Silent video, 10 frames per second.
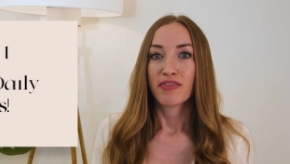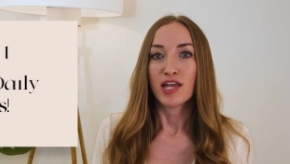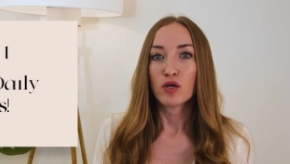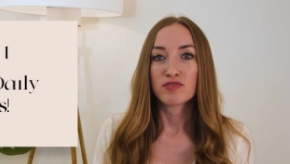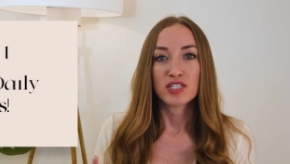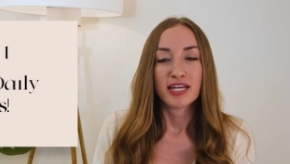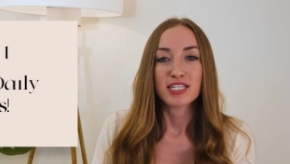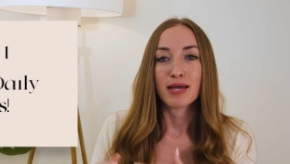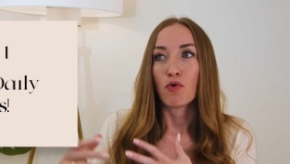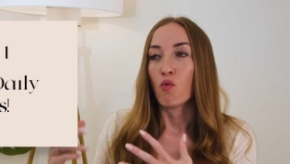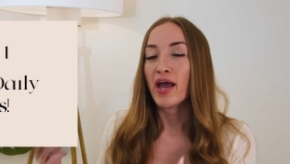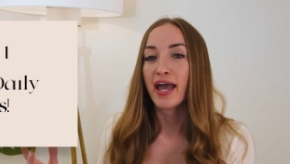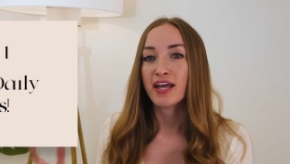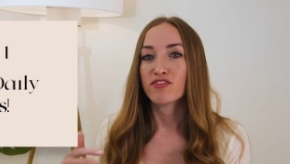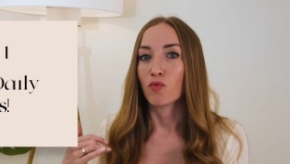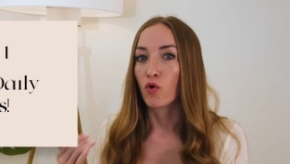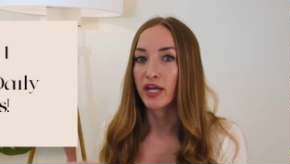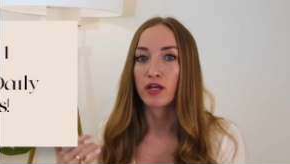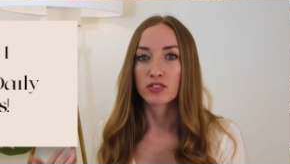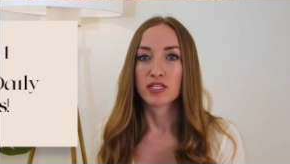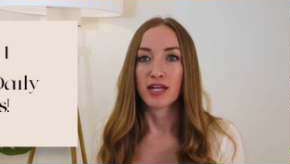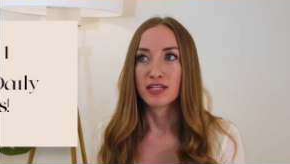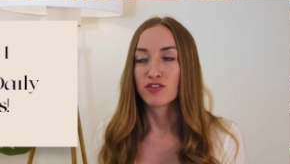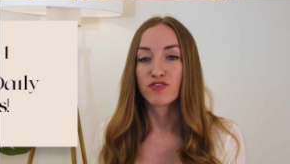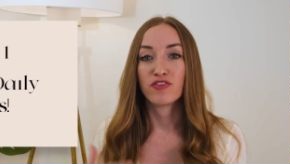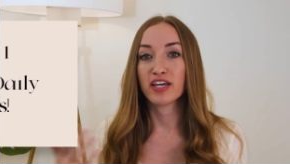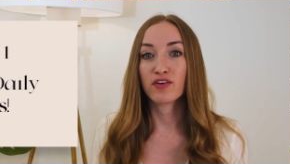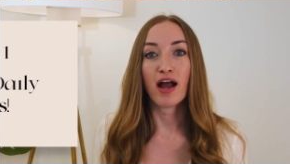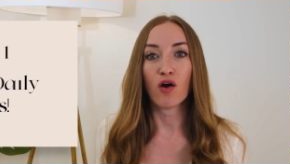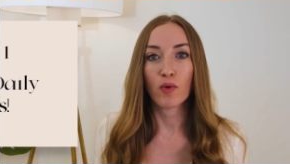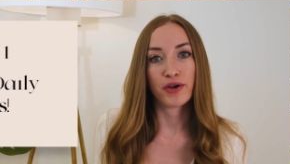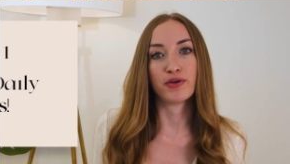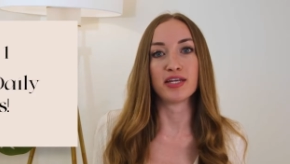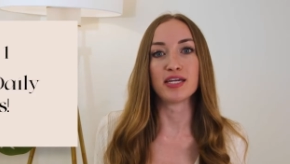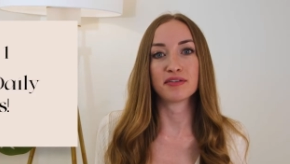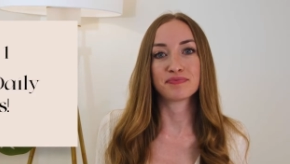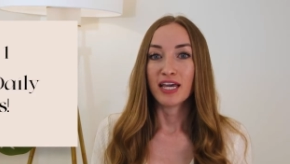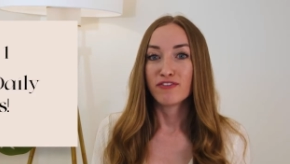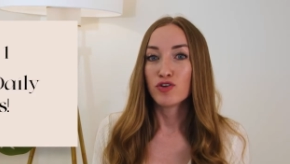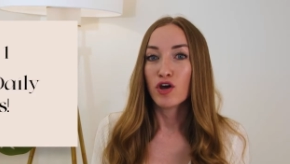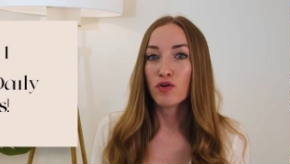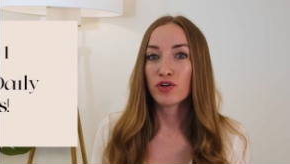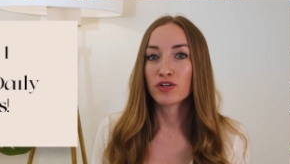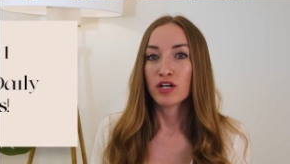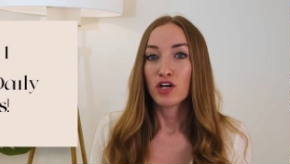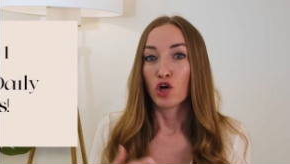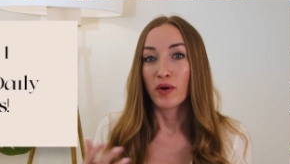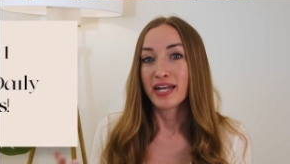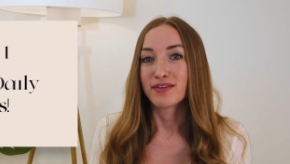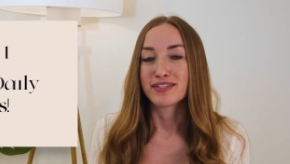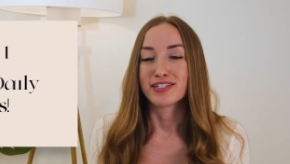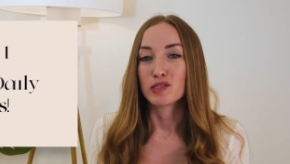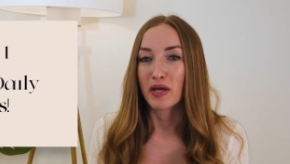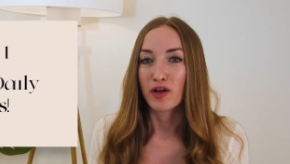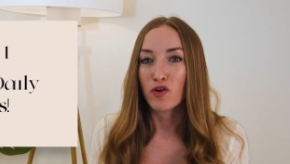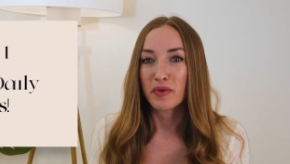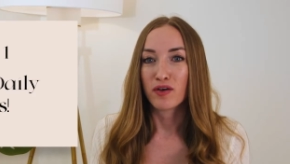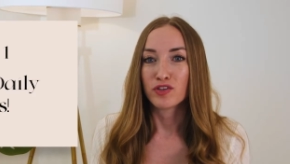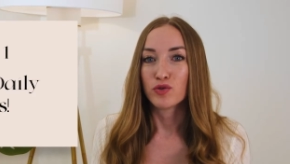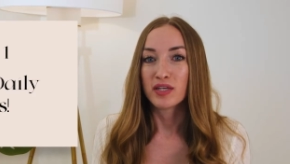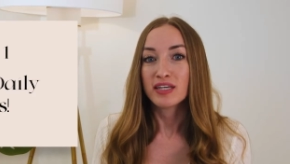Then you have to take time away from working or studying to figure out what you're gonna eat. If you know you're going downstairs to make oatmeal, you